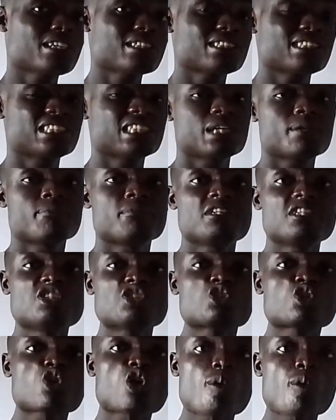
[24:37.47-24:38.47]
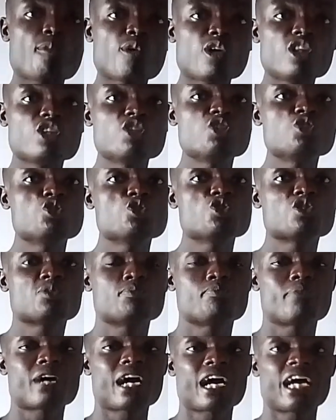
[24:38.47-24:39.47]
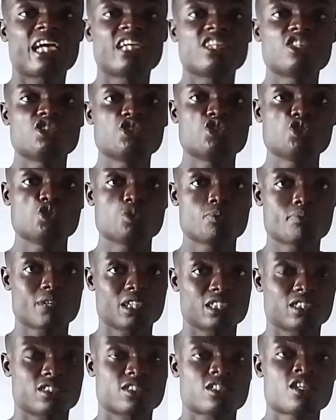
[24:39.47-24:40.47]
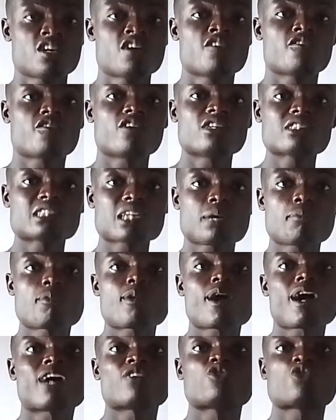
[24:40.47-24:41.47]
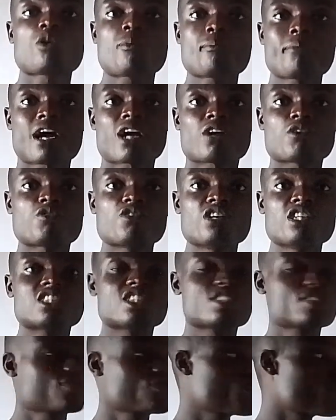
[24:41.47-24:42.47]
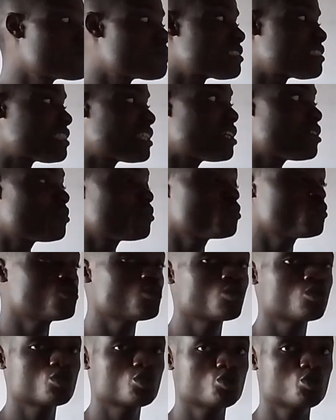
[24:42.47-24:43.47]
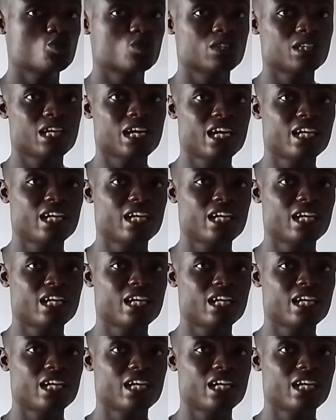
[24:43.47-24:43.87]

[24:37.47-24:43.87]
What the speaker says: number system is commonly used by humans. For example, our number ranges from 0 to